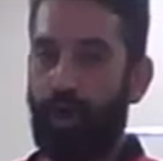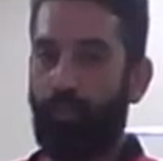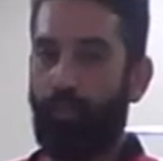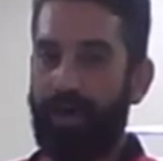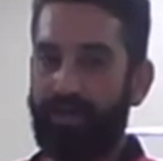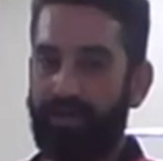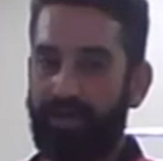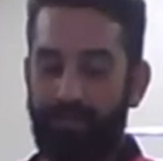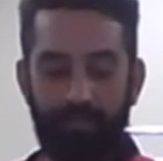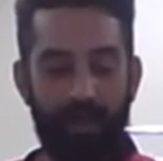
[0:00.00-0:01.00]
whisk.
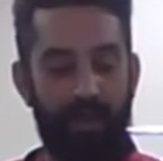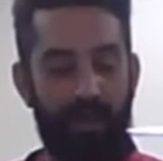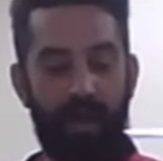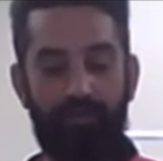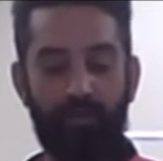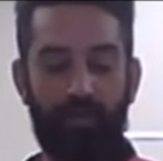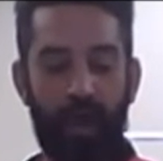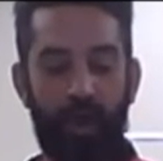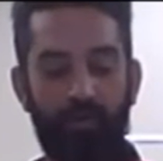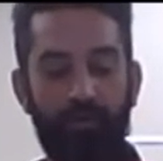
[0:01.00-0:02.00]
If you
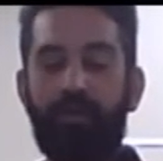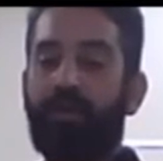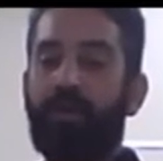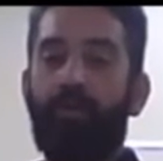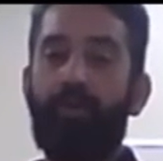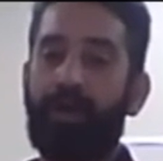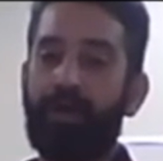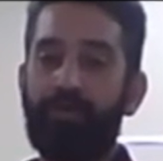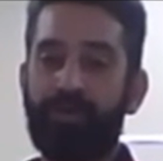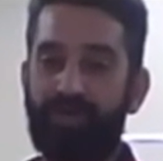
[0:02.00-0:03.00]
don't, we can
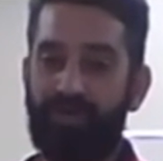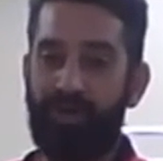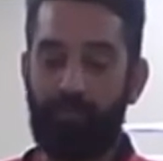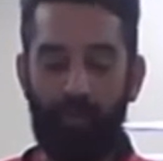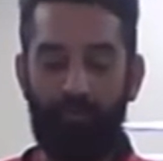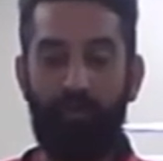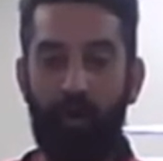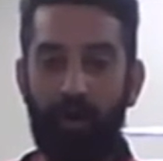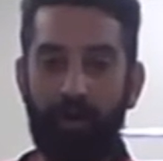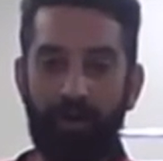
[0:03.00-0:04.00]
use a simple
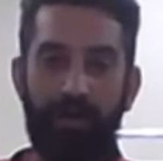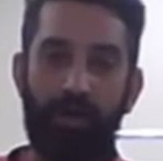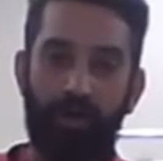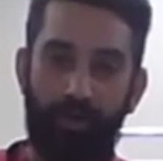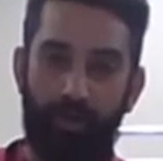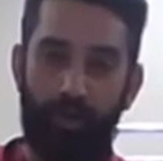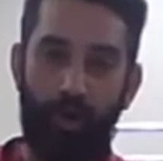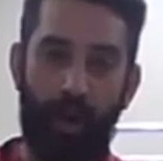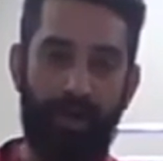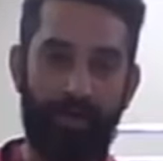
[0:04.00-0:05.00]
fork
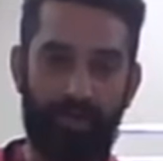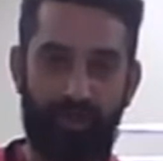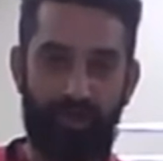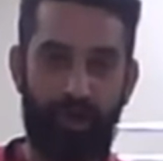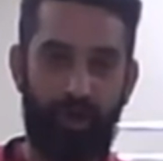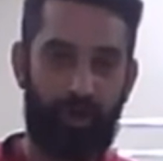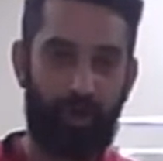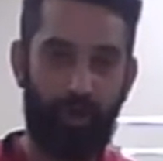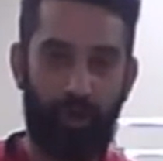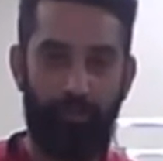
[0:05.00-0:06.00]
going in a
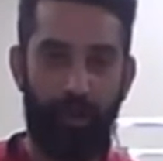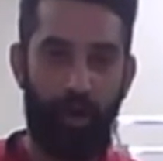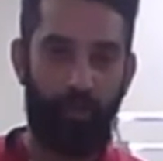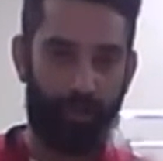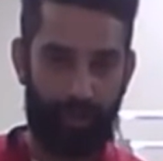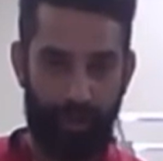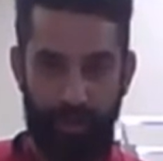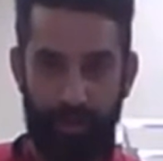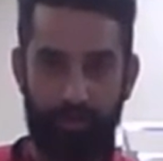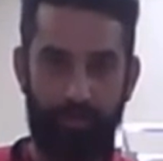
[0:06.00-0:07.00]
circular motion,
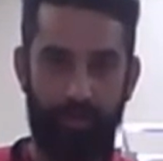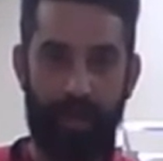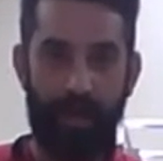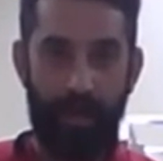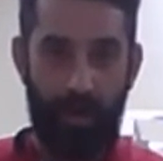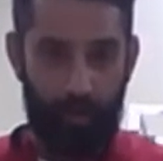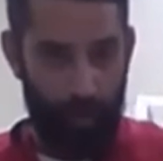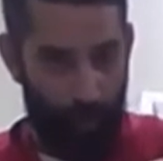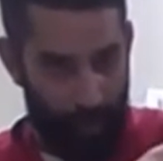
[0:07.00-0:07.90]
okay? We don't want to